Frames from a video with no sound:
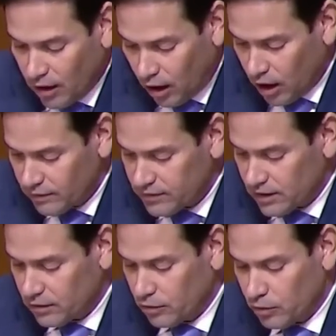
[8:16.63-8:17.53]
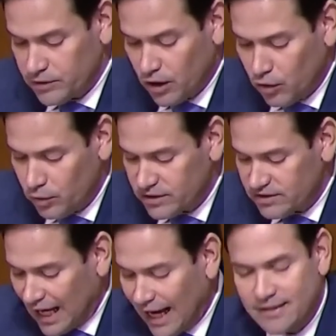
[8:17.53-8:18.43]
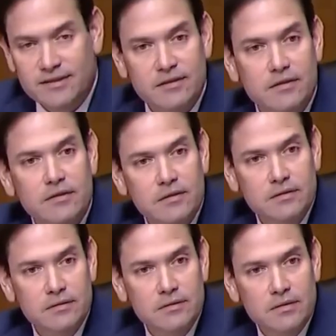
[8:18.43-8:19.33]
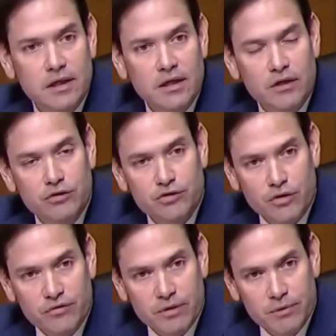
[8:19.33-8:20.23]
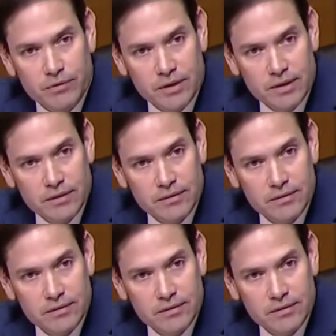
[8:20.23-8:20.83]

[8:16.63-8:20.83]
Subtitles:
all of these other groups, who is not an underserved community?